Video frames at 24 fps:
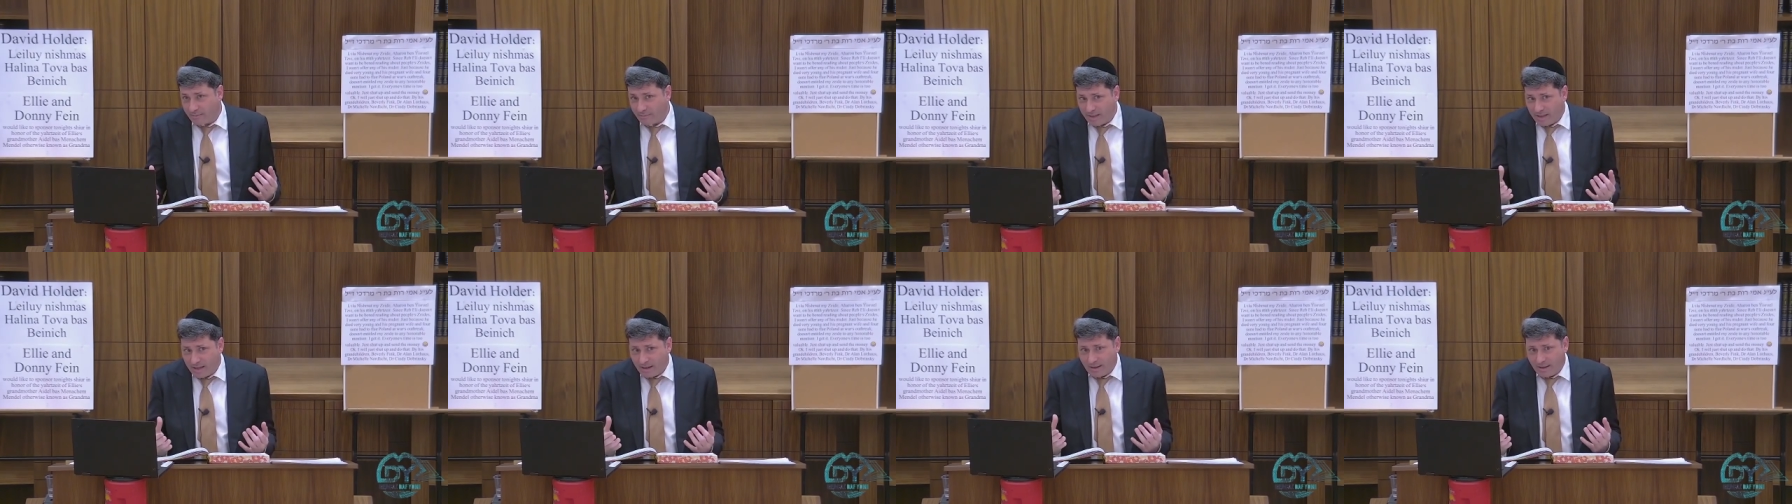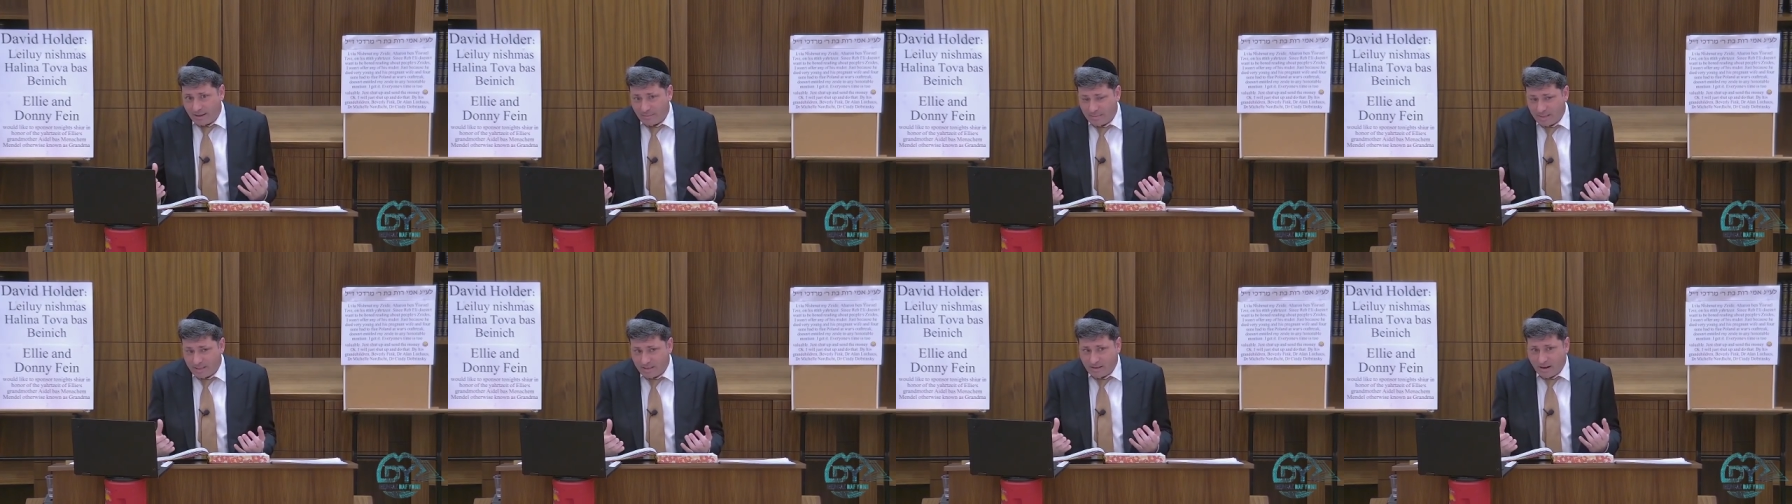
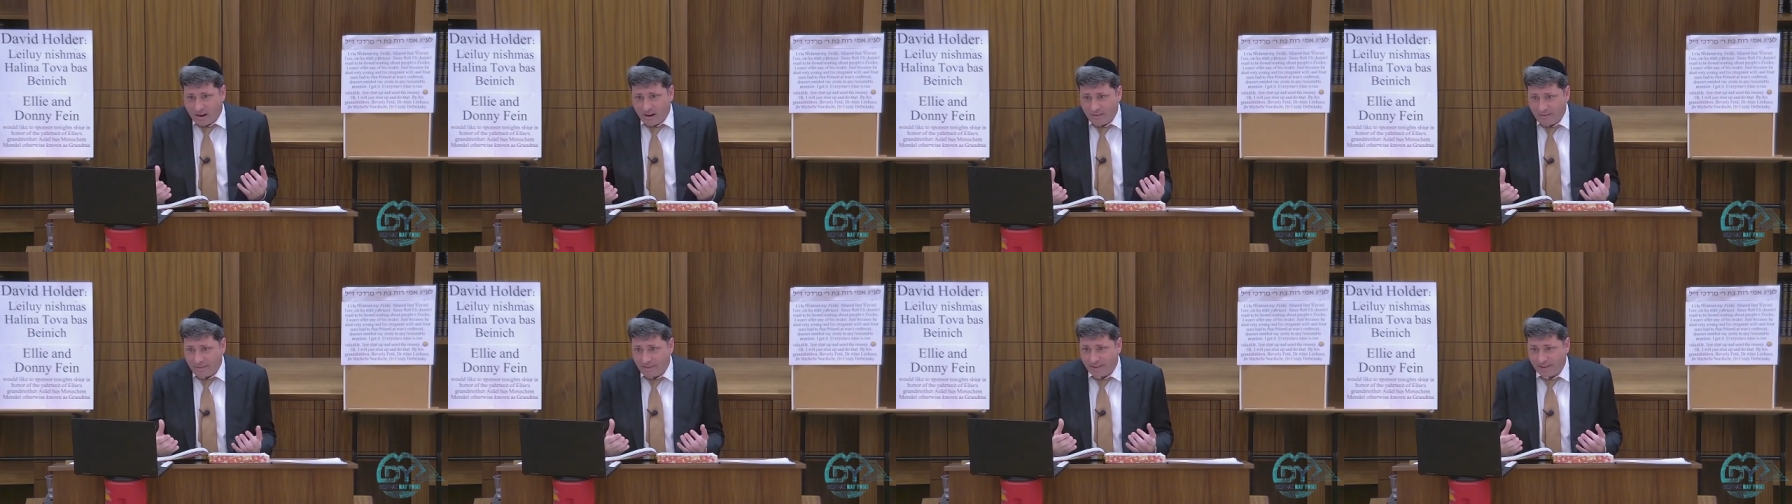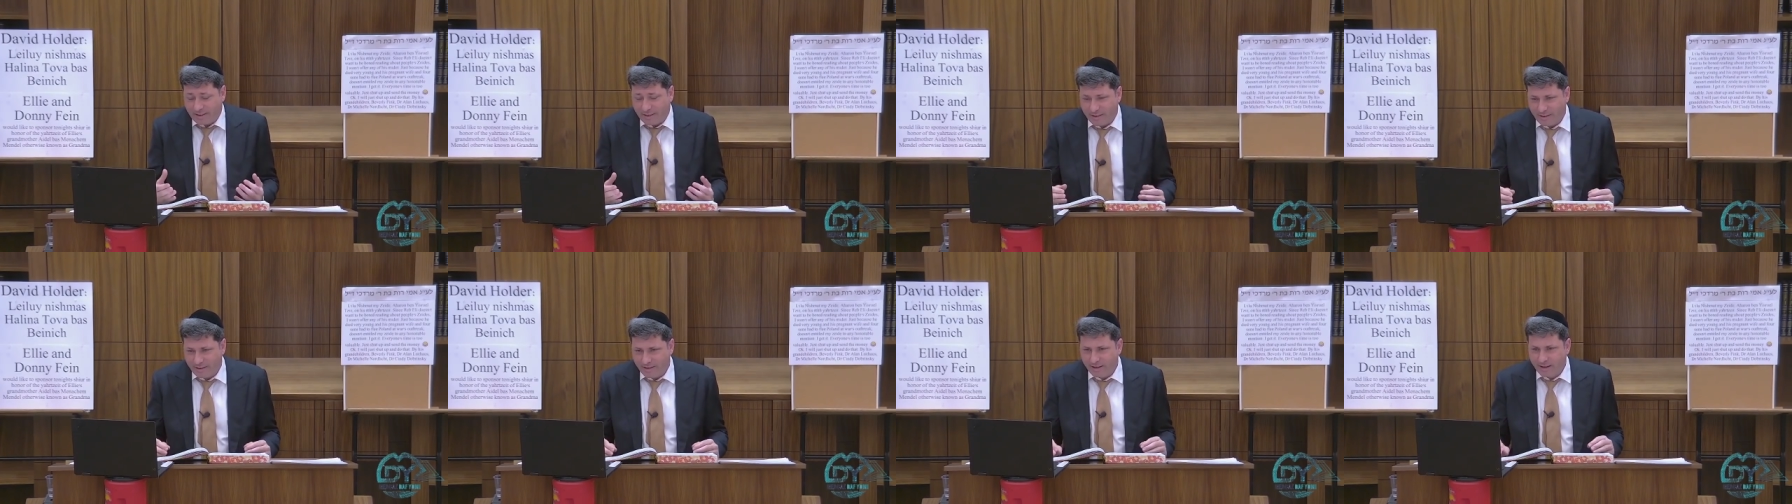I'm starving.
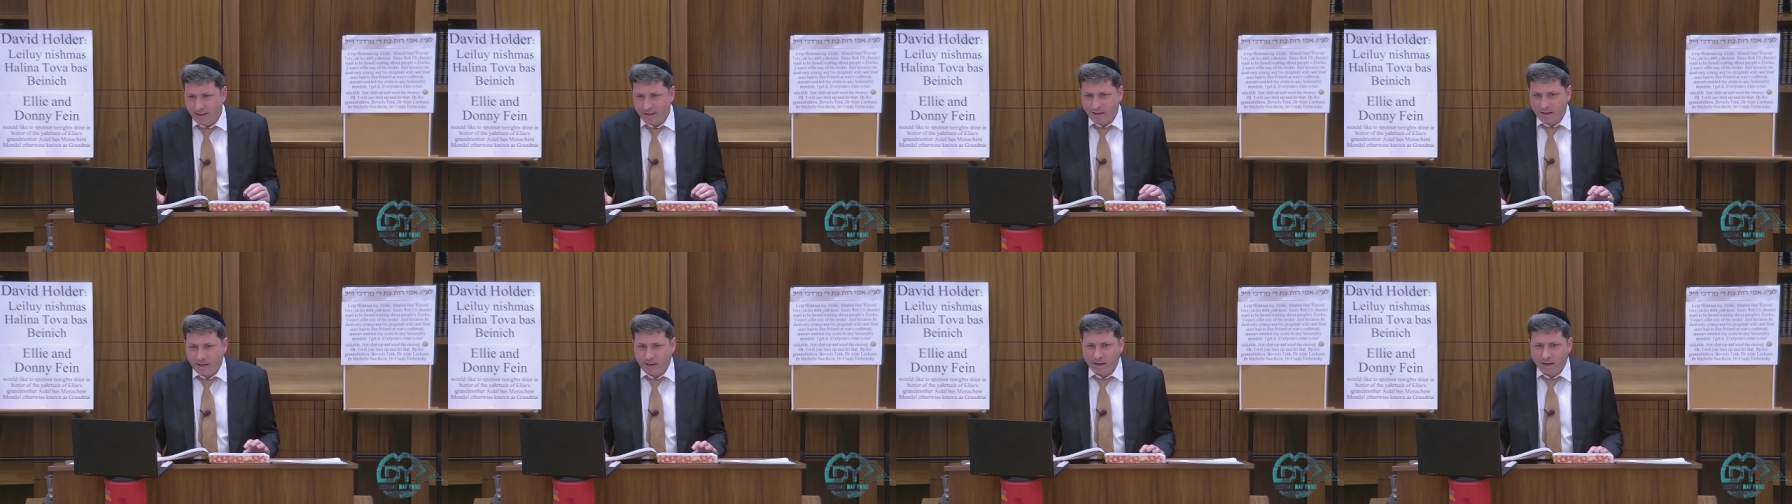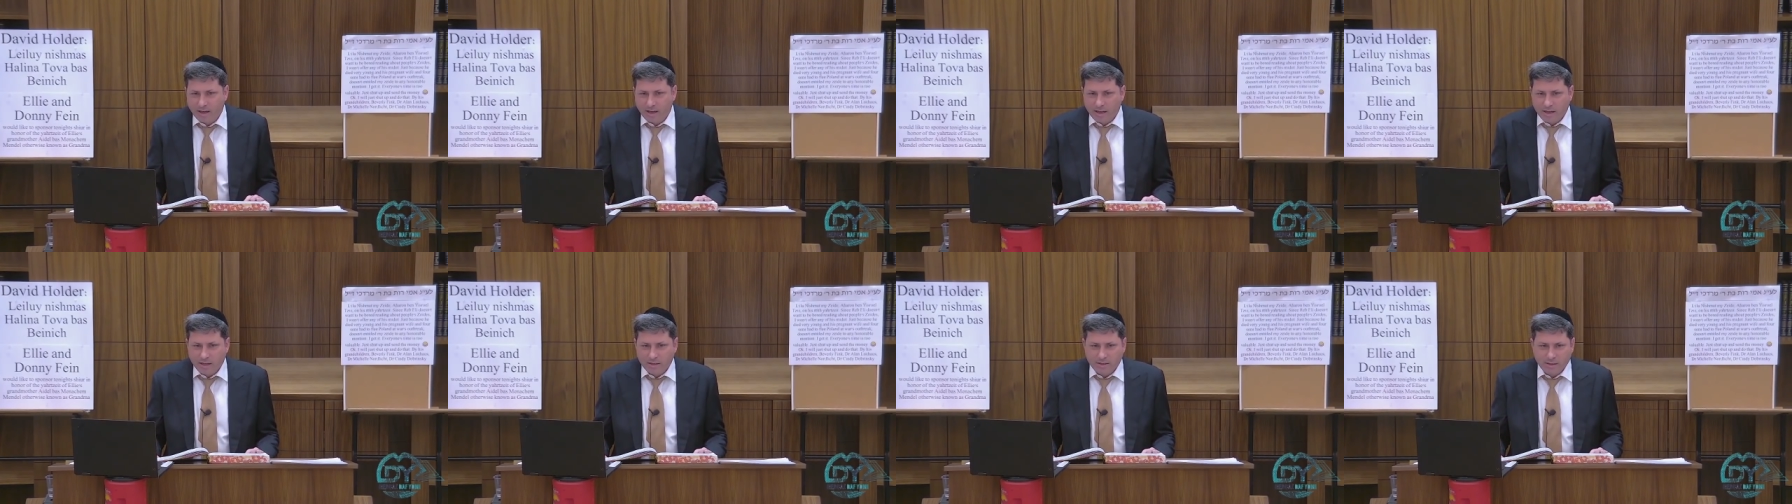
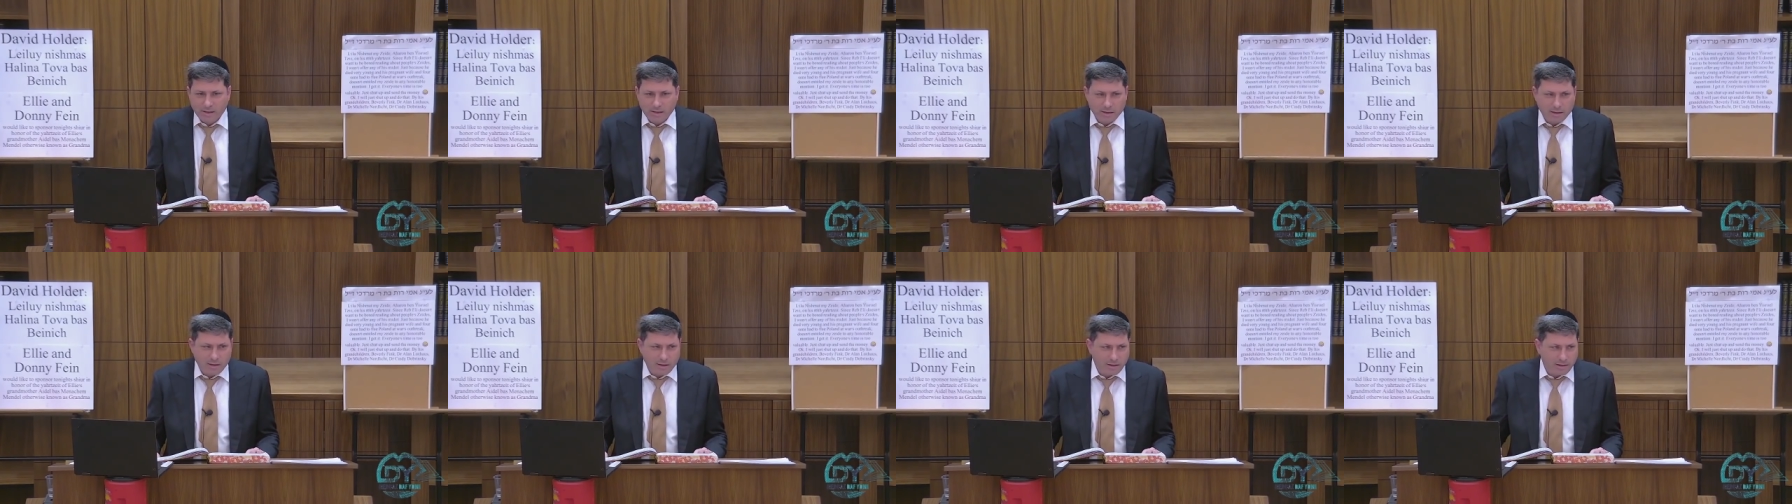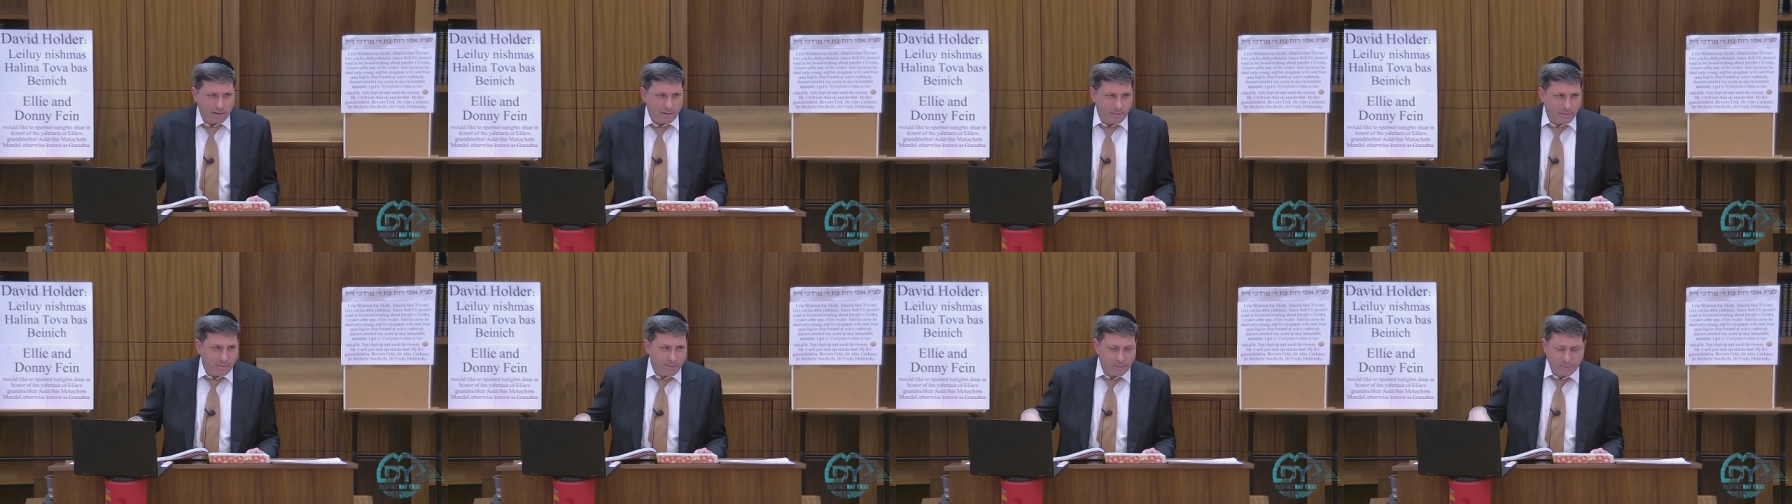She's like,
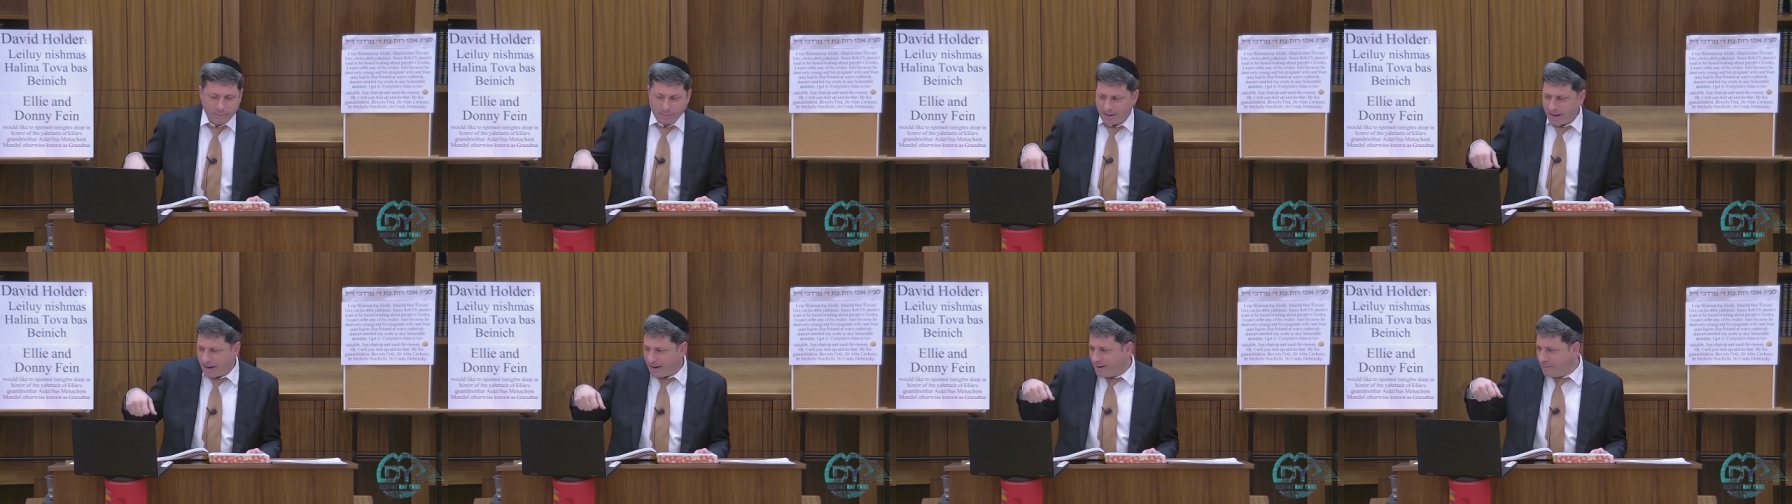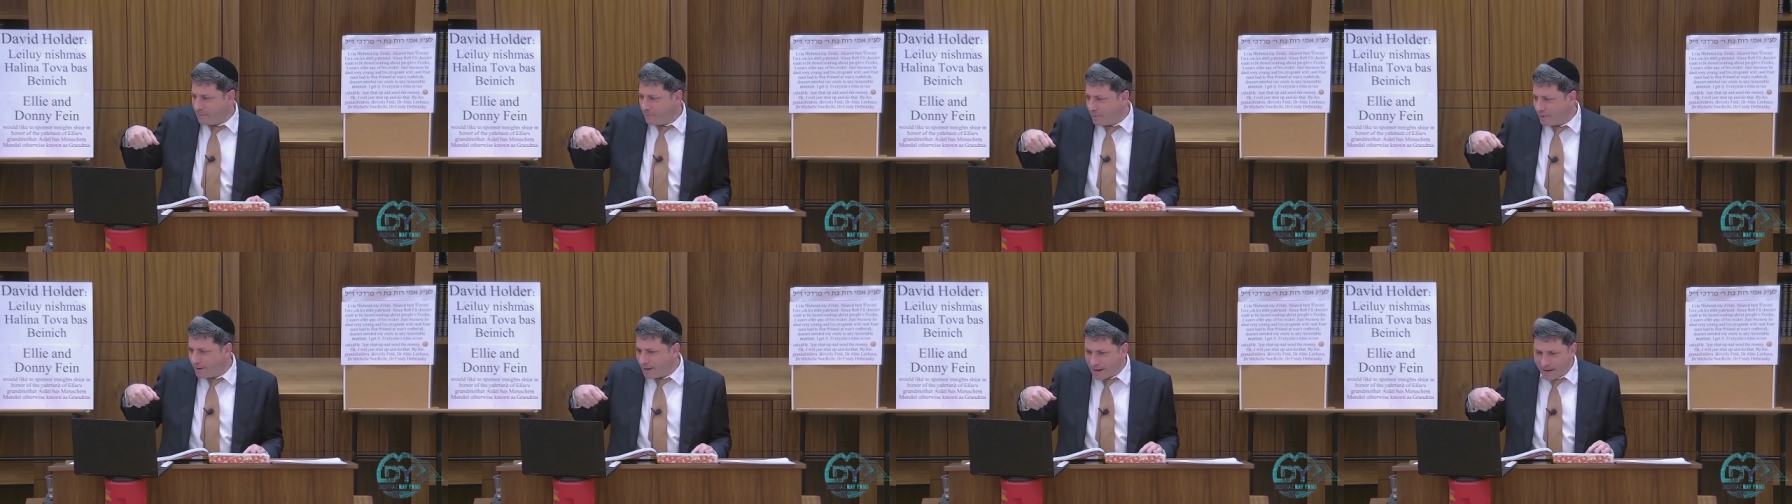but I
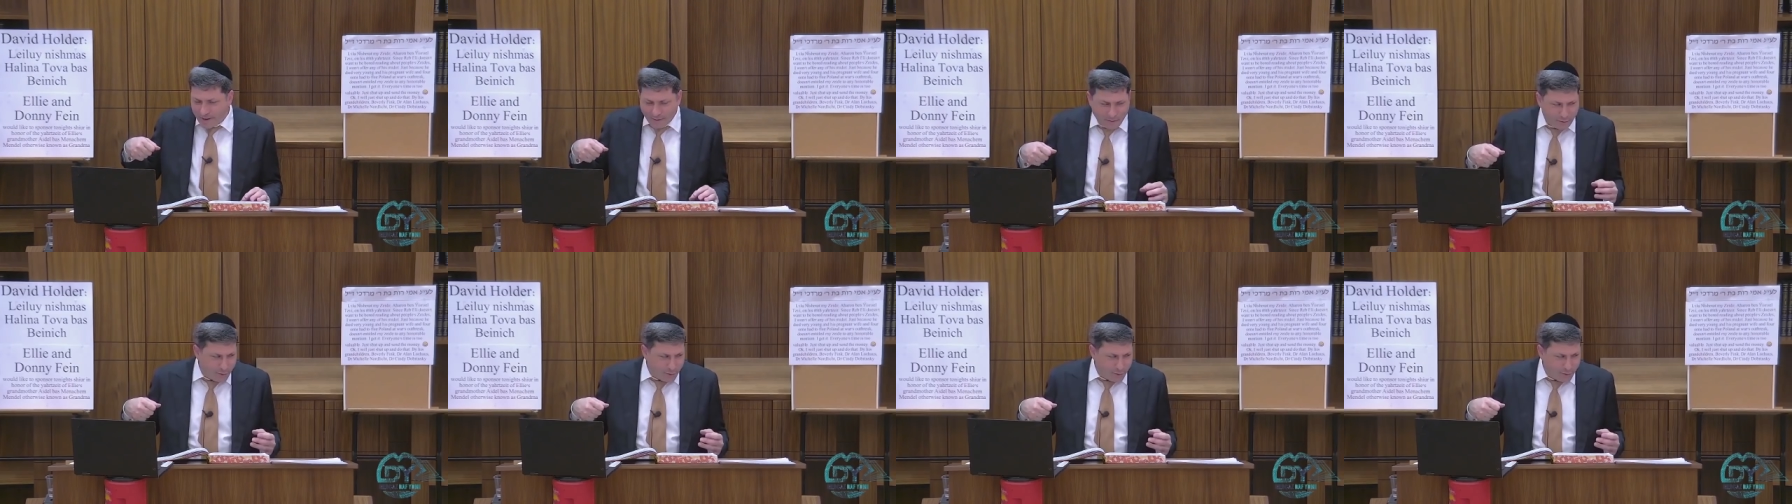didn't bring any